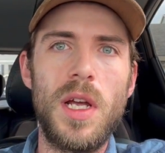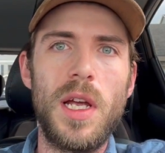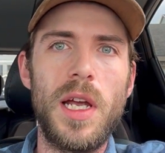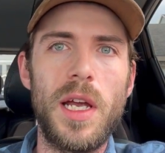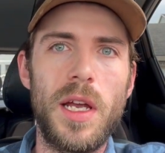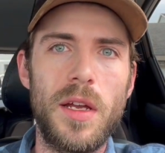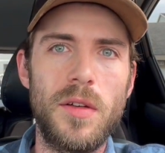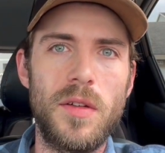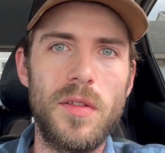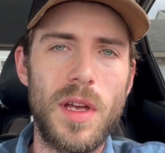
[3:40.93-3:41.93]

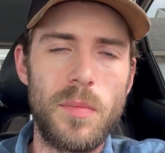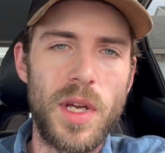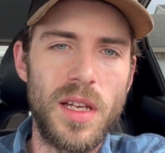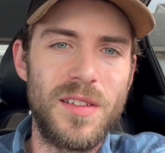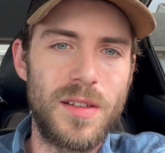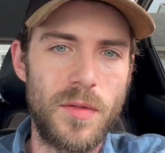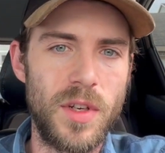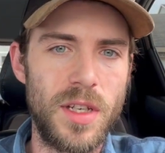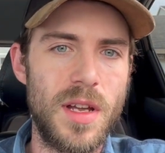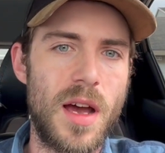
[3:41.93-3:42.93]
And that paid
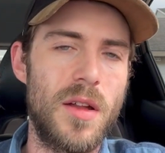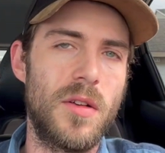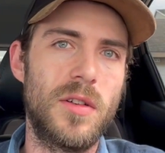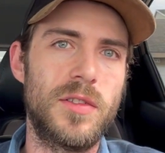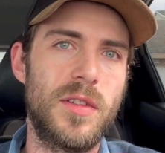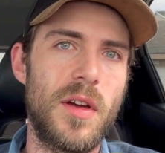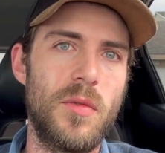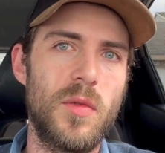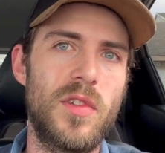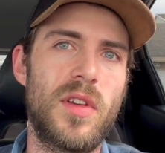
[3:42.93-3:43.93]
$70. That
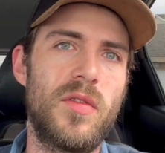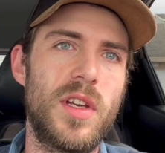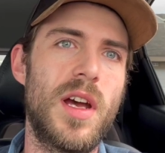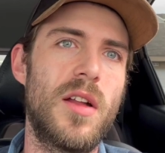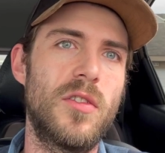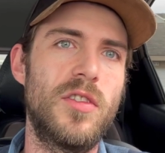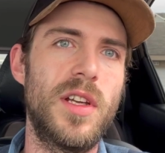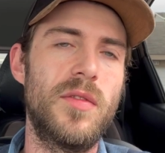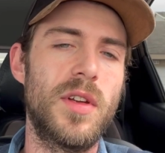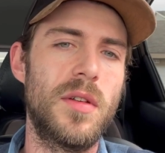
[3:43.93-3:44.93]
one was $70
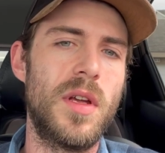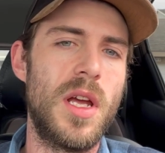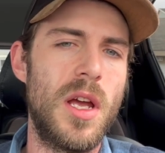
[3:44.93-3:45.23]
even.